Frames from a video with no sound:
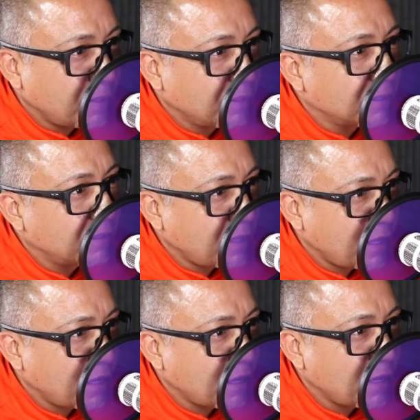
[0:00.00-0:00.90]
that
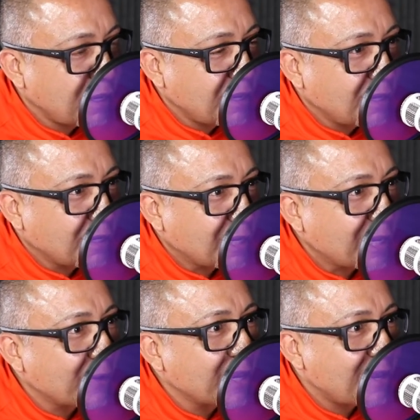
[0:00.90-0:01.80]
they
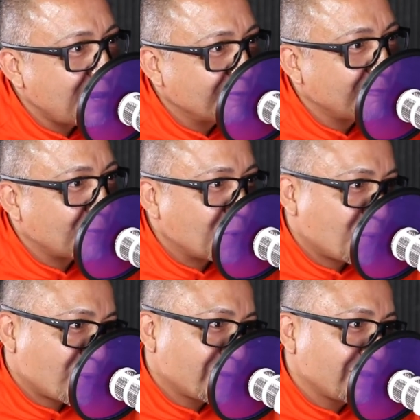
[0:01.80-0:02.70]
carry on
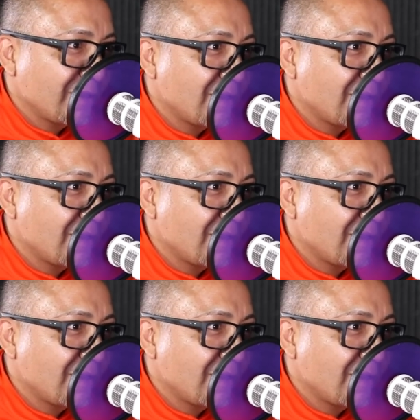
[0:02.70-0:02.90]
forward